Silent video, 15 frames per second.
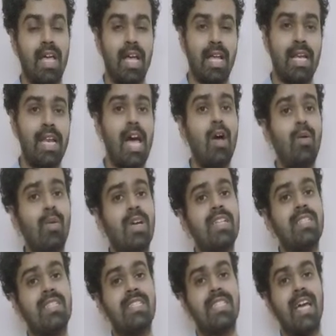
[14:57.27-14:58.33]
Now it's the
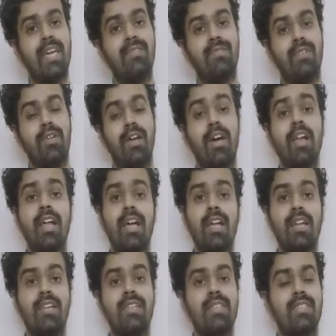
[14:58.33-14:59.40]
time for a
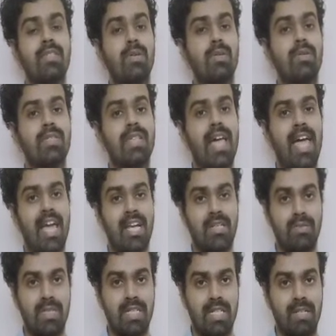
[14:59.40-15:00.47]
discourse
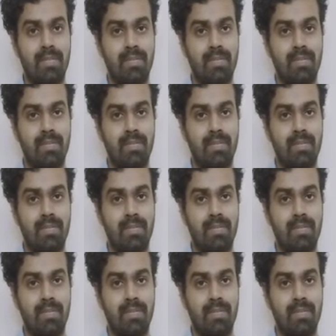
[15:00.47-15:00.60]
activity.